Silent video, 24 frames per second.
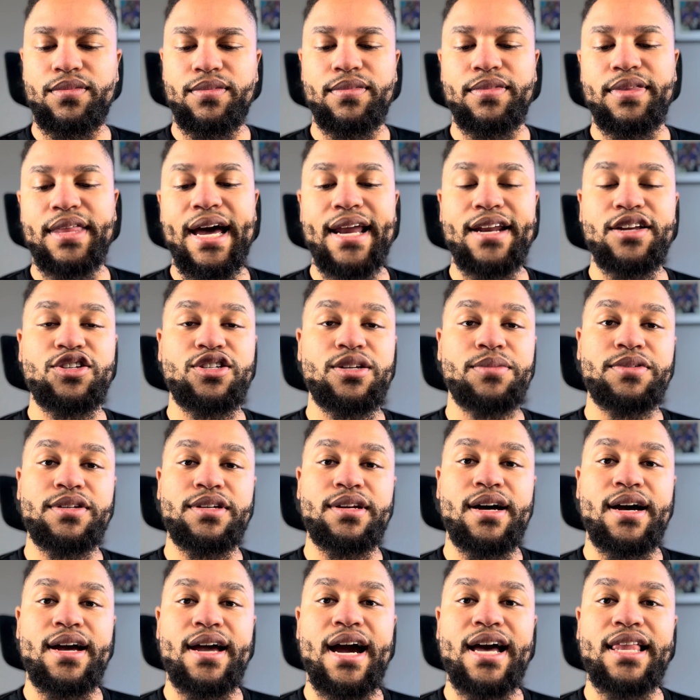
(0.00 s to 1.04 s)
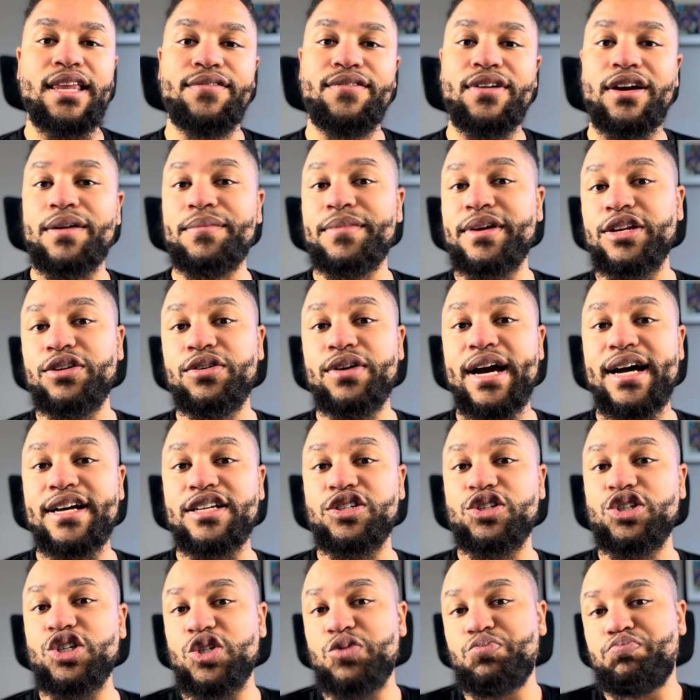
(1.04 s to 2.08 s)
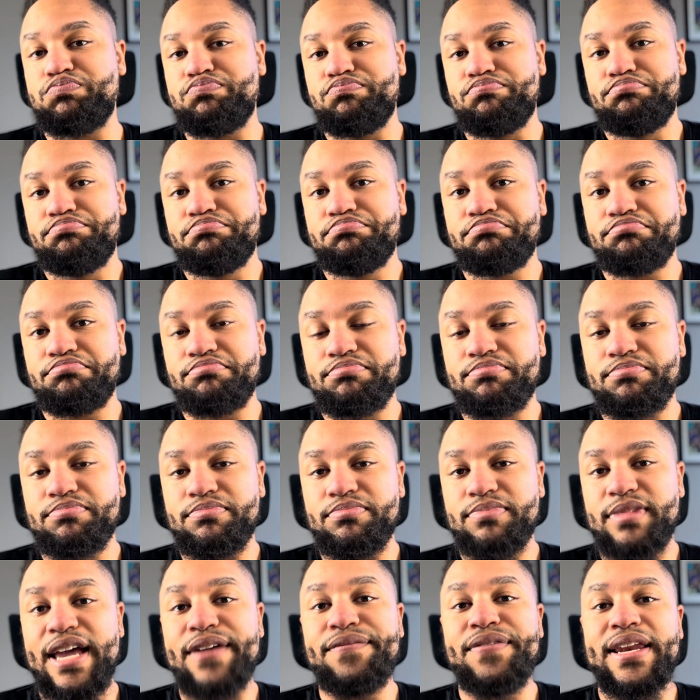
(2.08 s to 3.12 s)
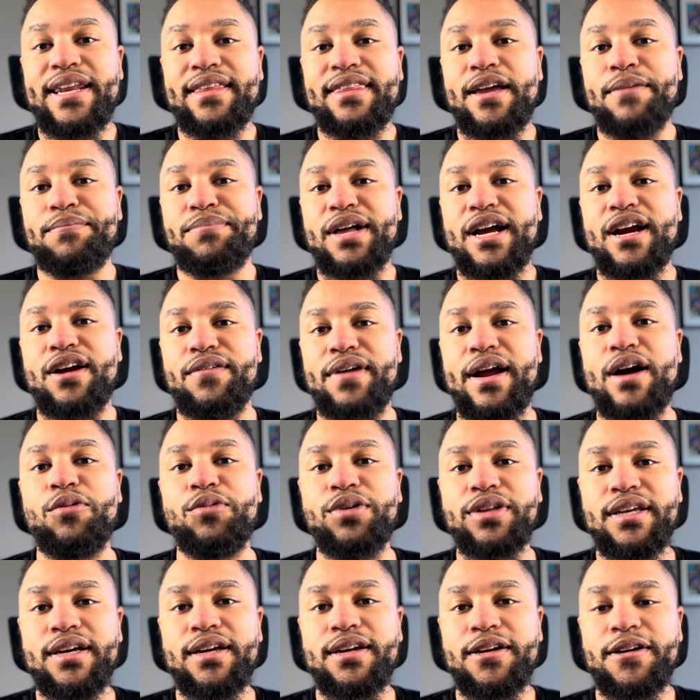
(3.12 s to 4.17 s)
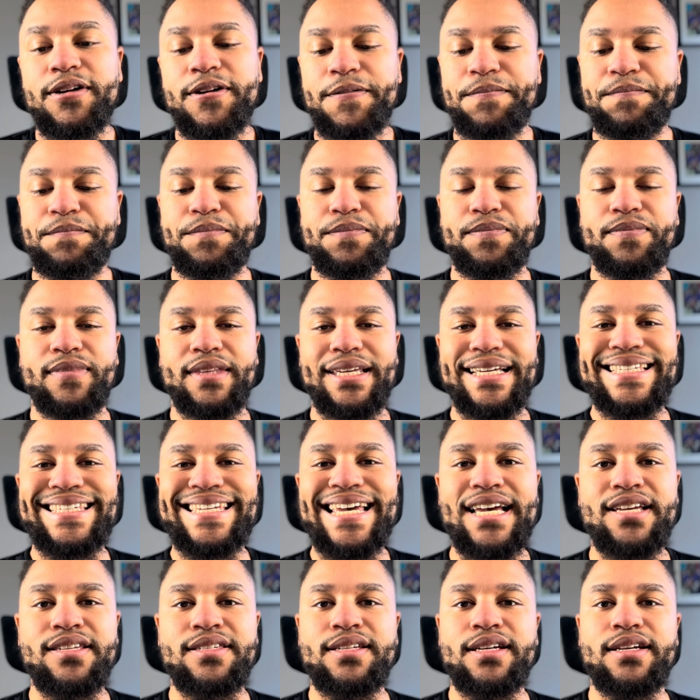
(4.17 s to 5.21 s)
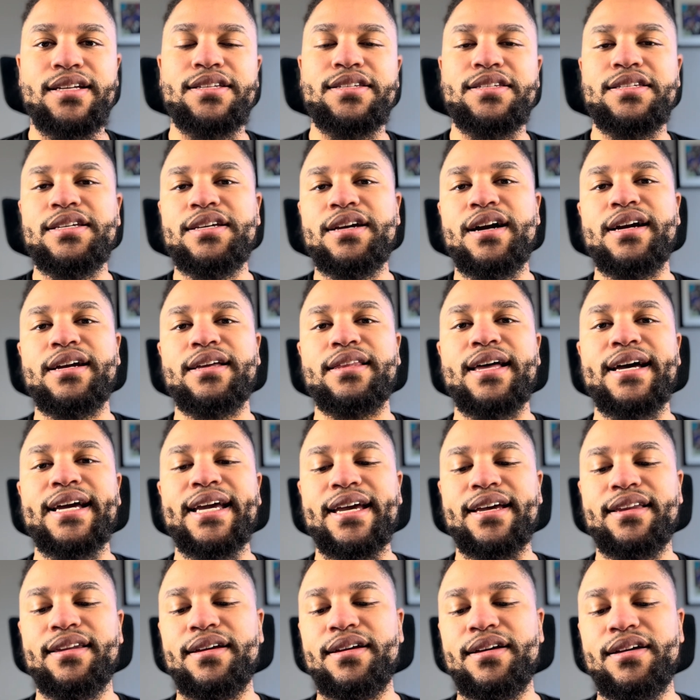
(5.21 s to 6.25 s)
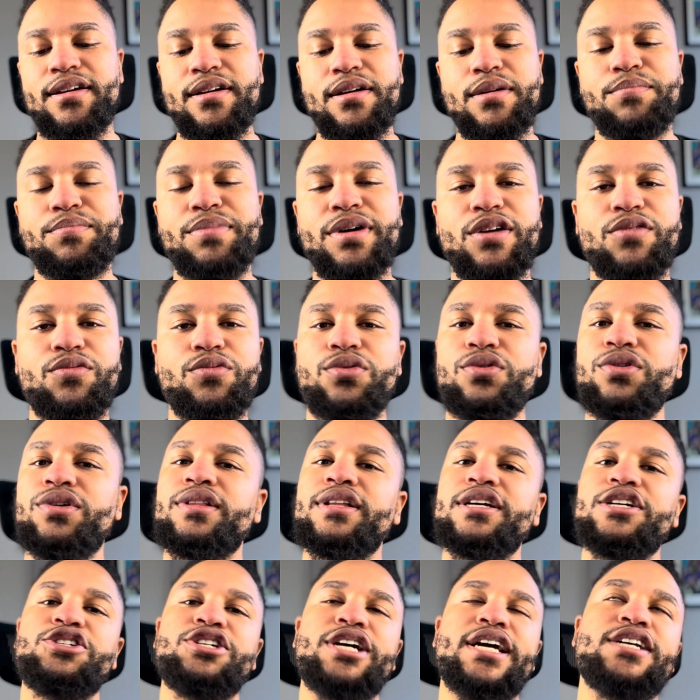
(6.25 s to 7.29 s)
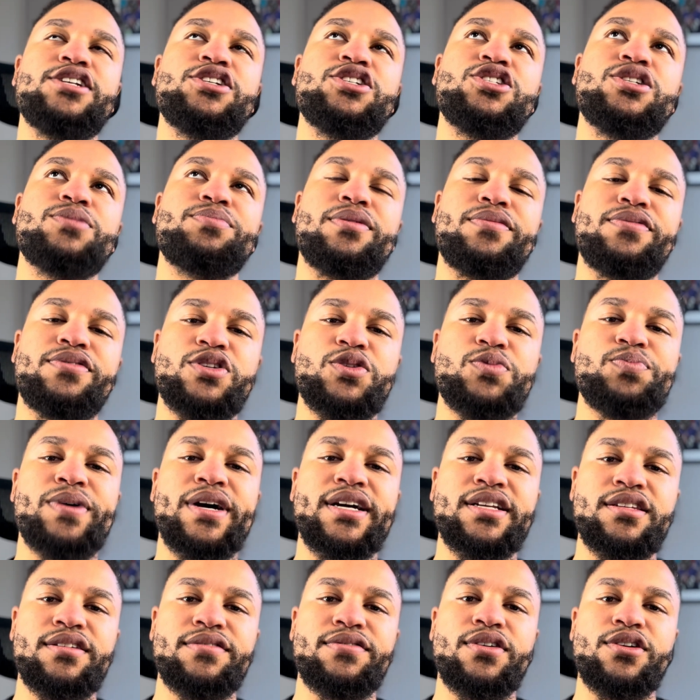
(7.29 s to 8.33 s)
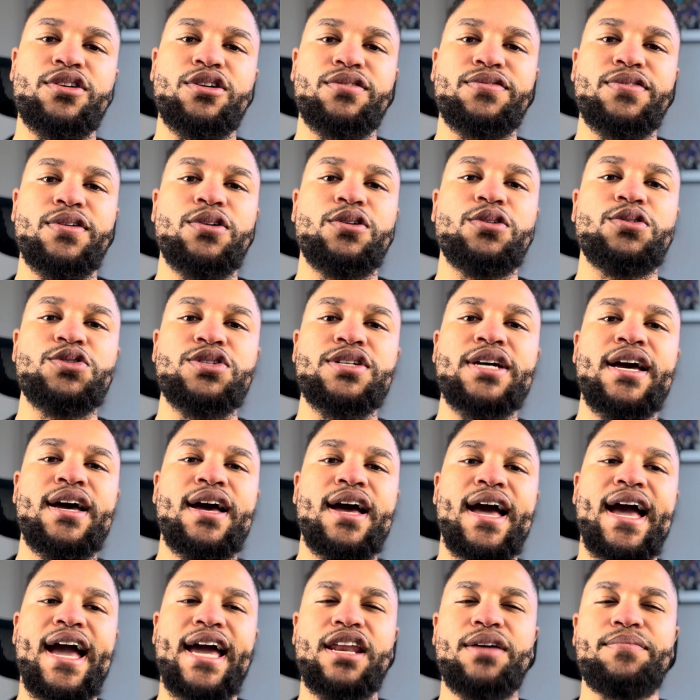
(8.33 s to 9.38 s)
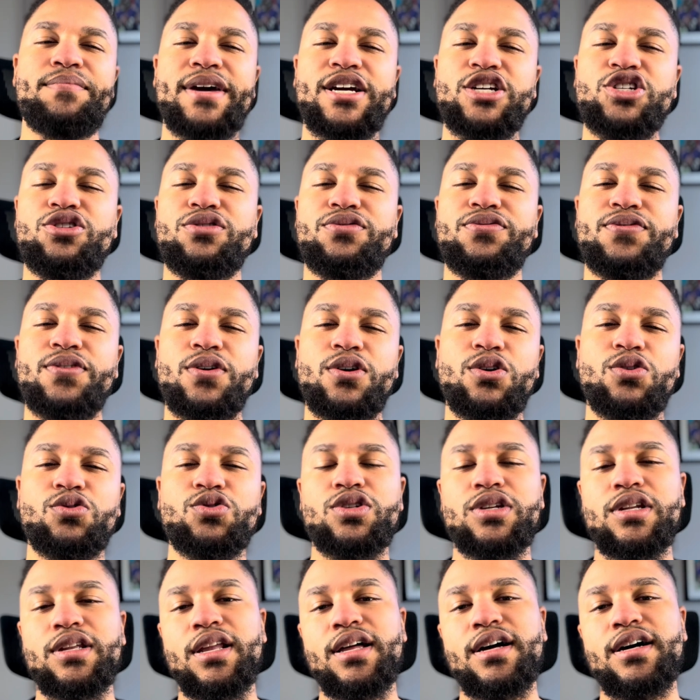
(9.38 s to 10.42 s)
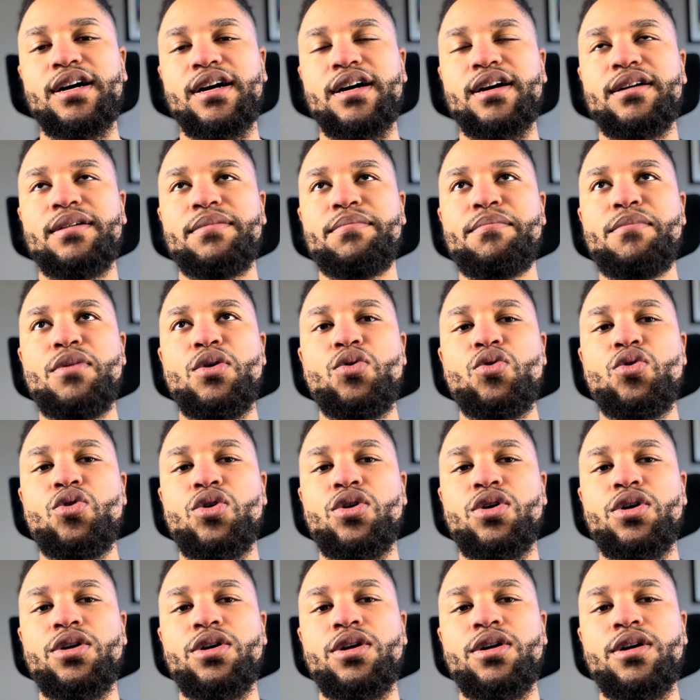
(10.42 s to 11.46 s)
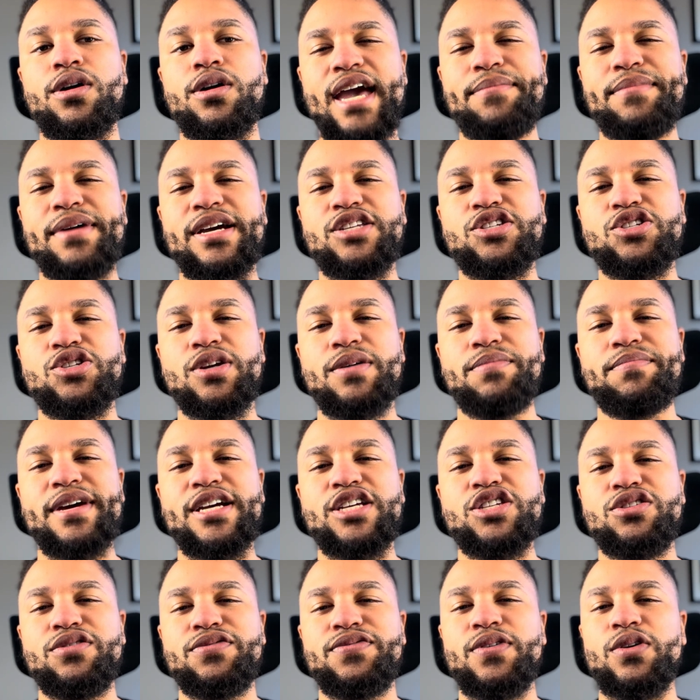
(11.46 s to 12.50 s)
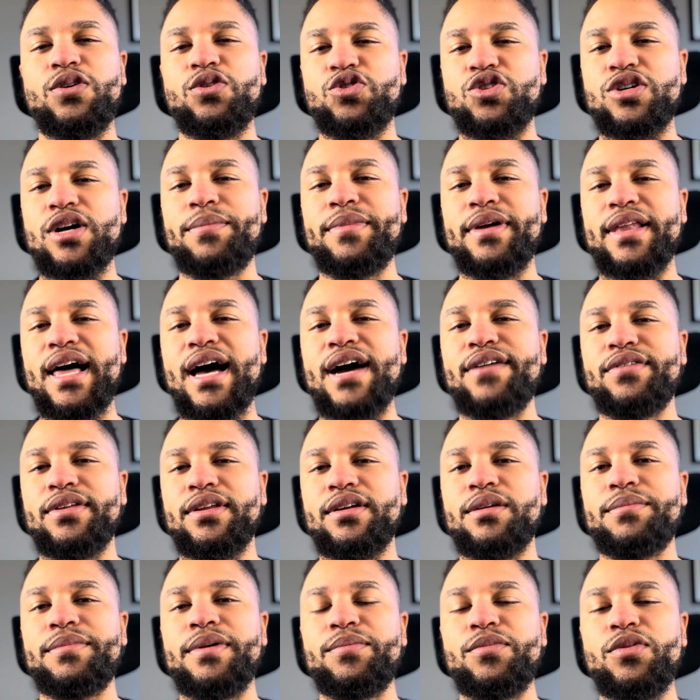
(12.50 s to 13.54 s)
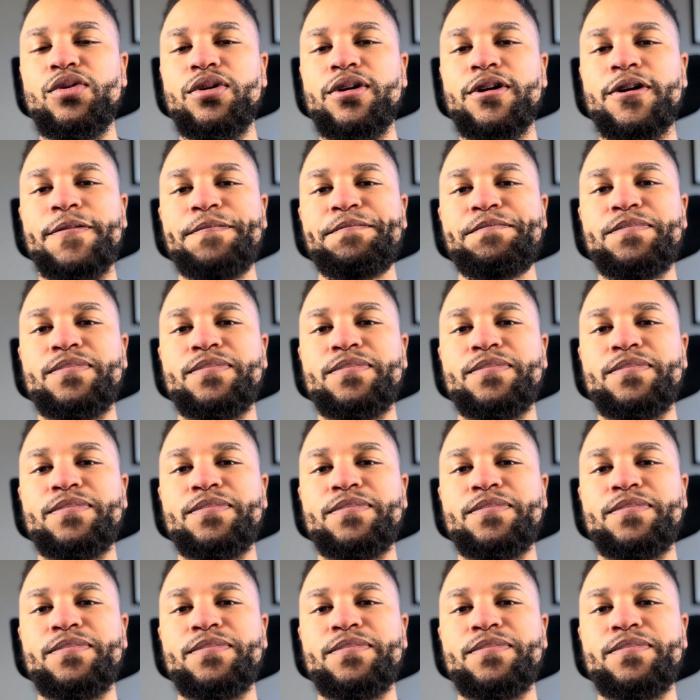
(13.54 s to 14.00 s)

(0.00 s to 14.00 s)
that is something I highly recommend you guys just, if anything, play around with it, test it and see how you like it. But it really changes the perspective on your photos, and it makes your photos look more, it makes the photos come alive a little bit more